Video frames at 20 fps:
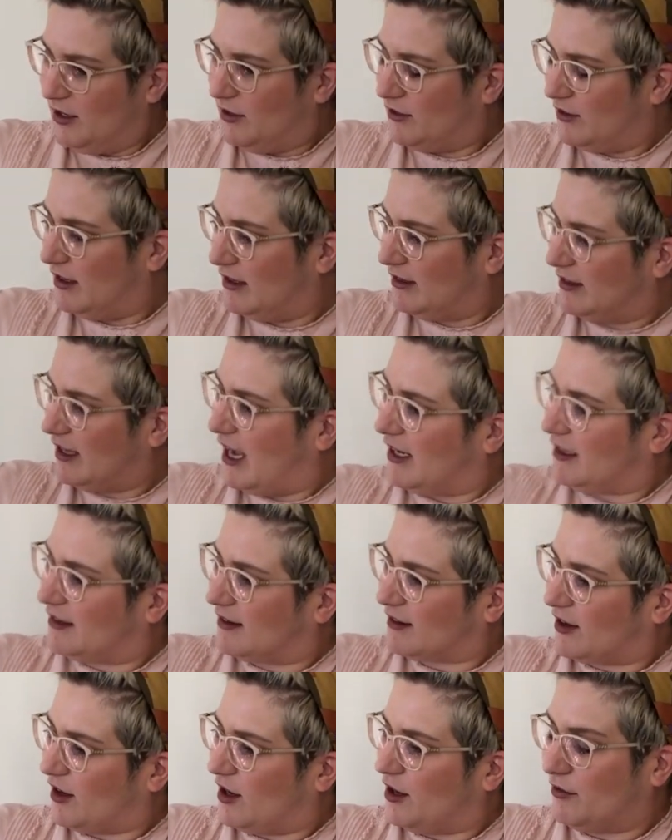So, this
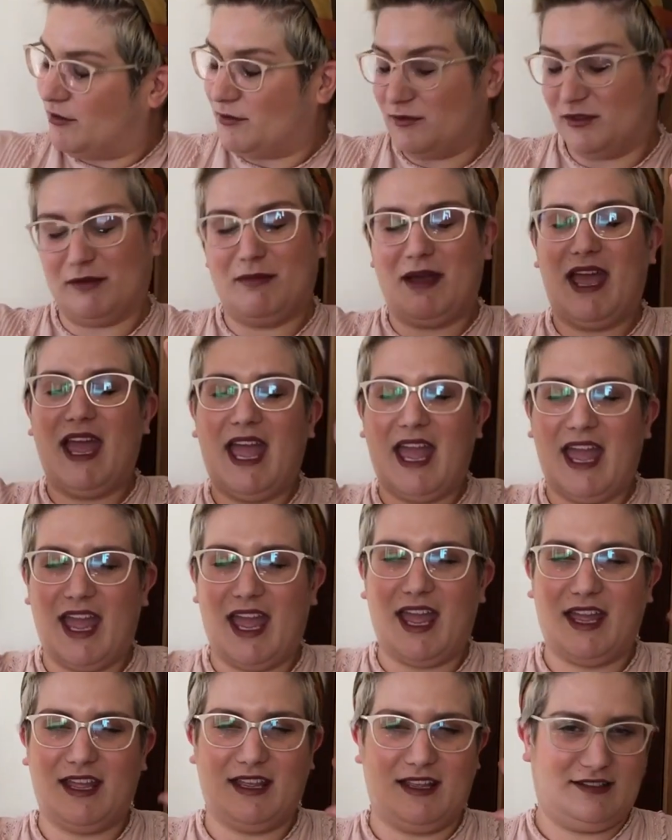headscarf, so my
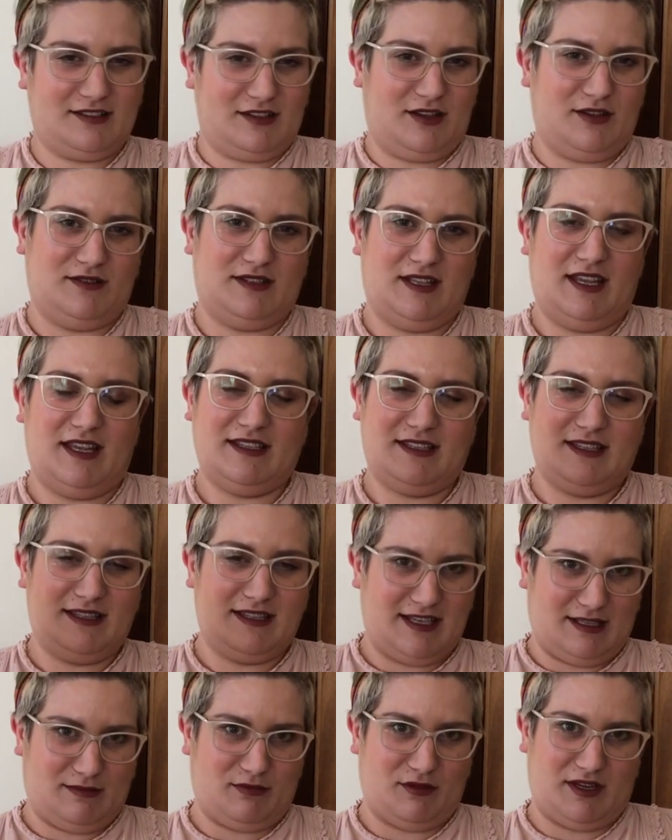hair, excuse it, is in
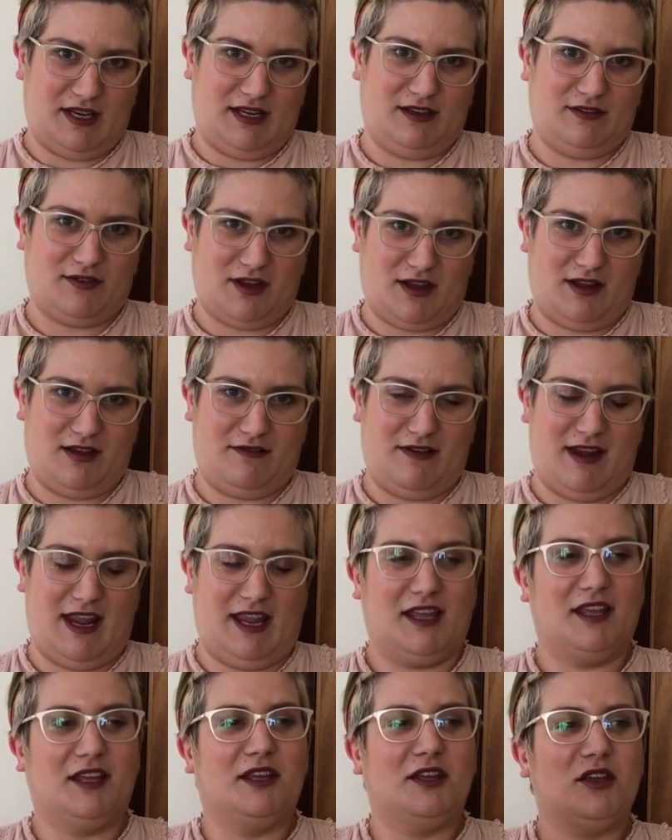desperate need of colouring.